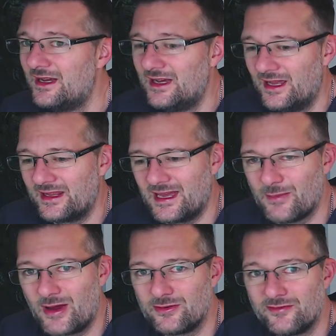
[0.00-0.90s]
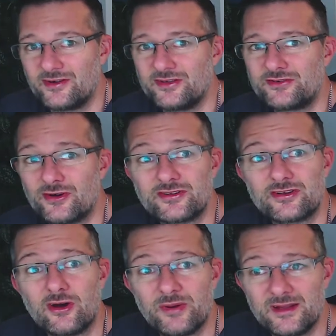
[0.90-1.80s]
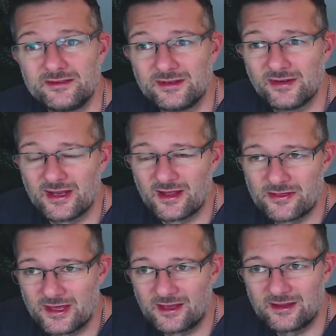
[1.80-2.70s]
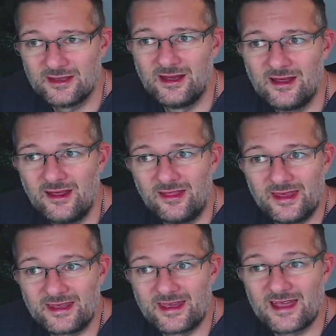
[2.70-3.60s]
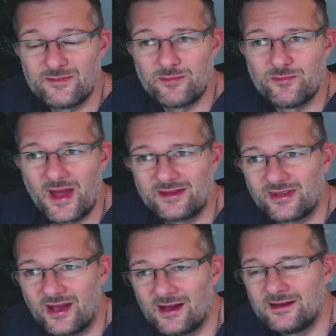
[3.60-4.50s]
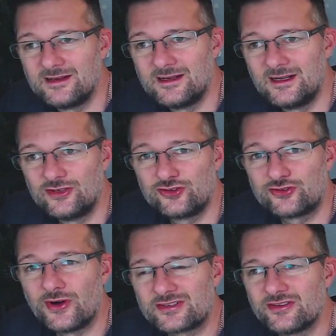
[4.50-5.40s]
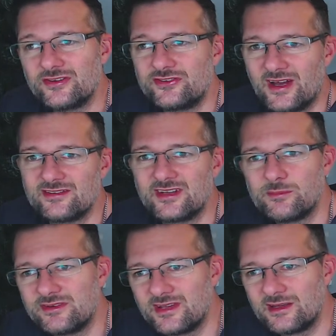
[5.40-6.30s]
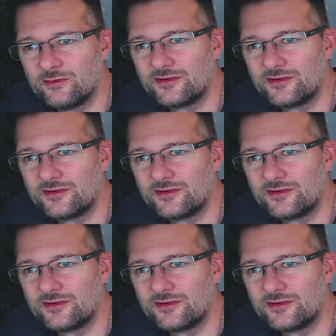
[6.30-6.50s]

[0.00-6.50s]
and it came out with a very structured, comprehensive, and I think it gave me better structure than ChatGPT would.